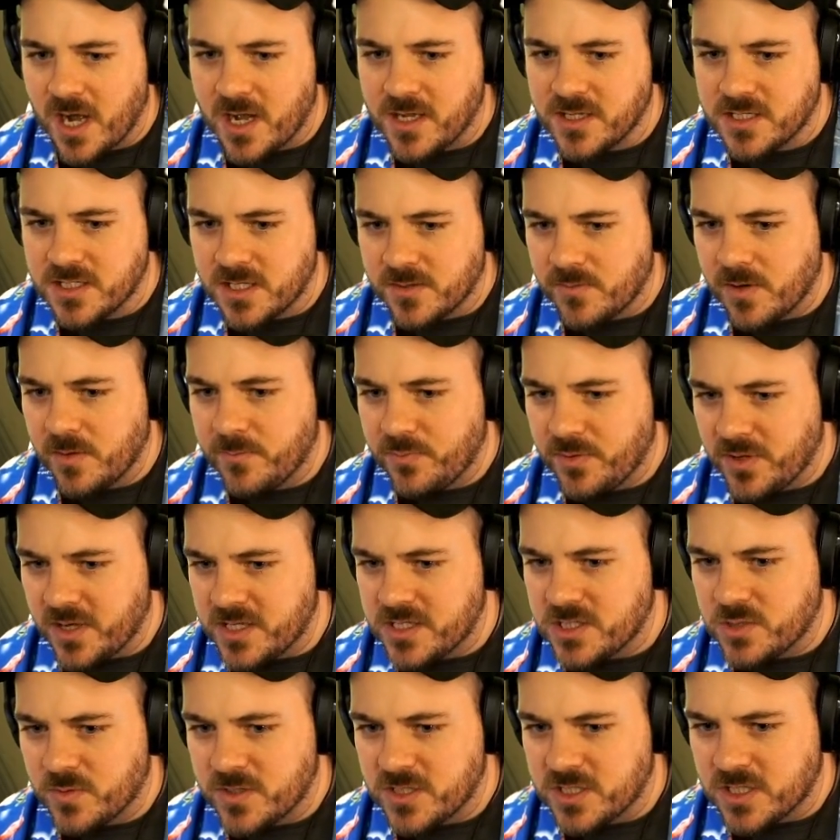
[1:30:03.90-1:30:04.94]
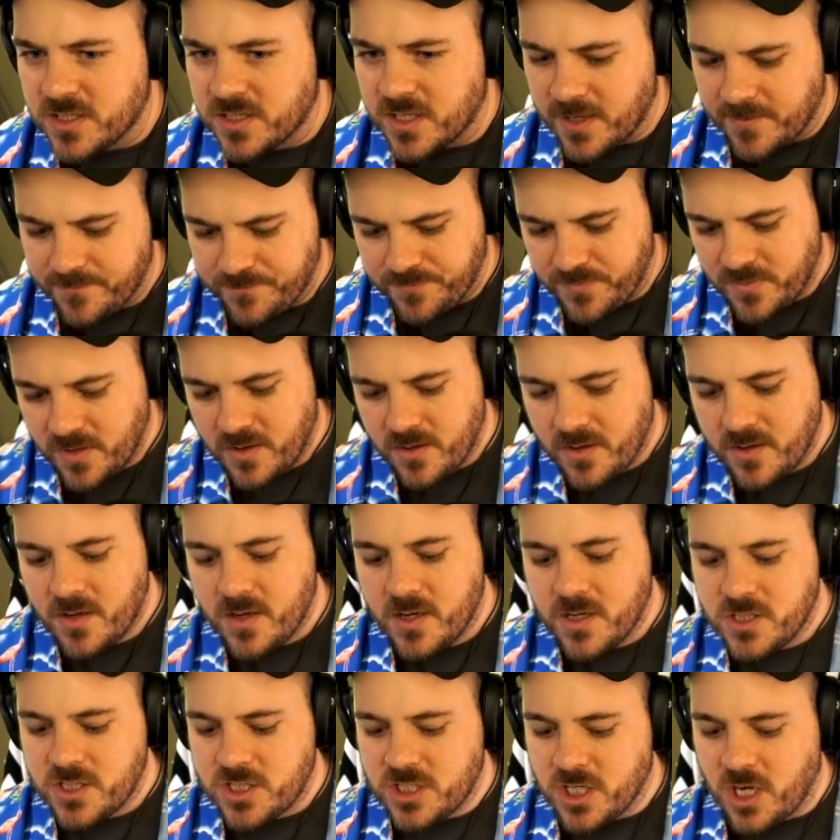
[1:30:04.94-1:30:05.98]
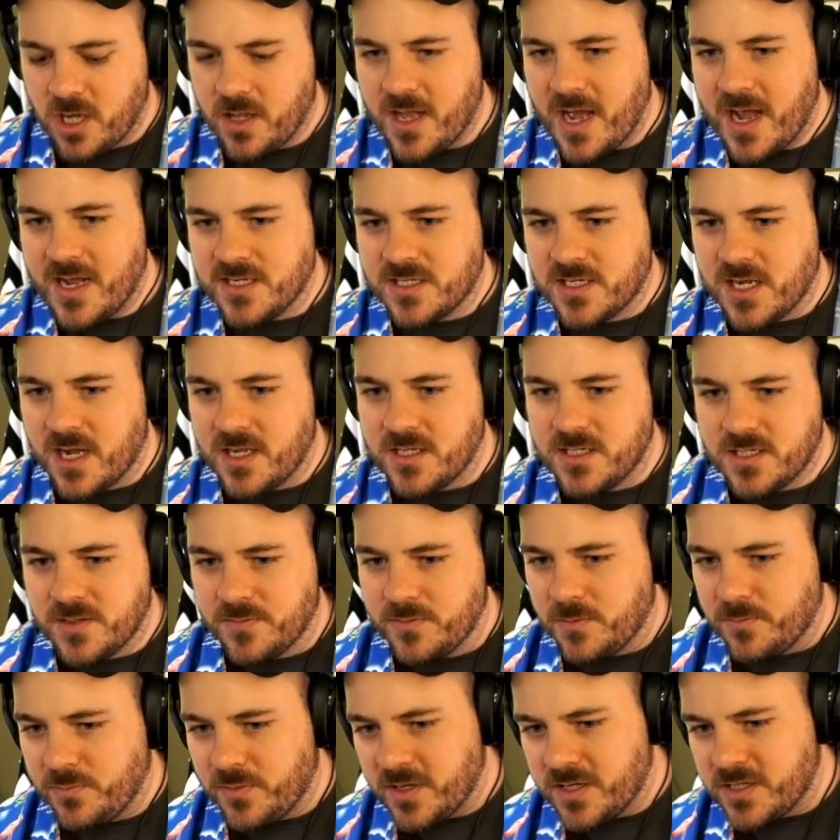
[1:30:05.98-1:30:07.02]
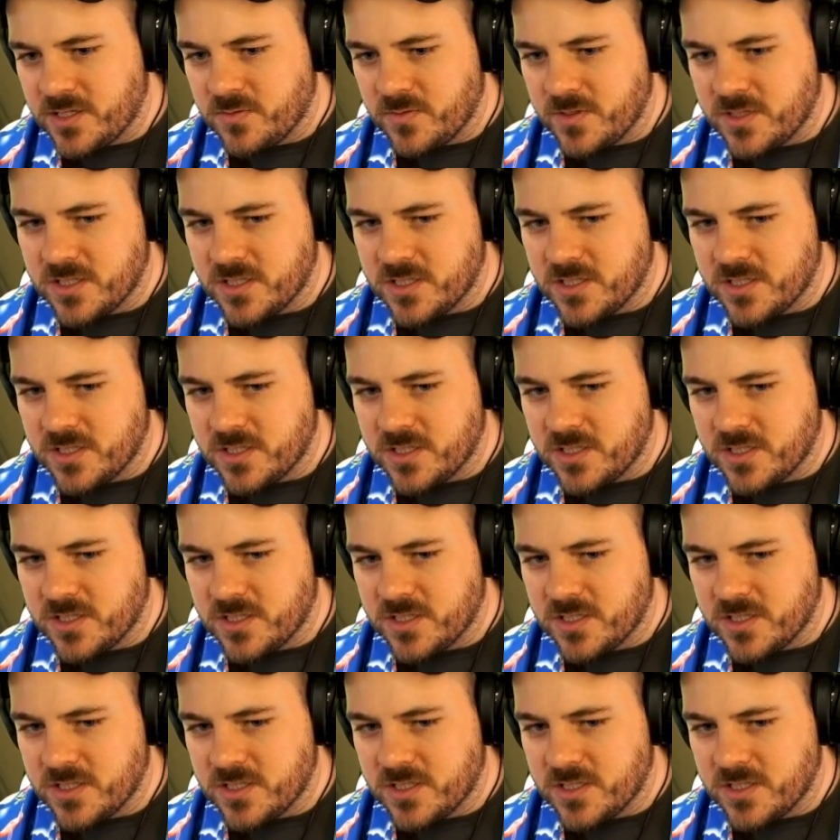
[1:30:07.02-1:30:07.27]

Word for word: gotten some complaints recently. Salt has gotten some complaints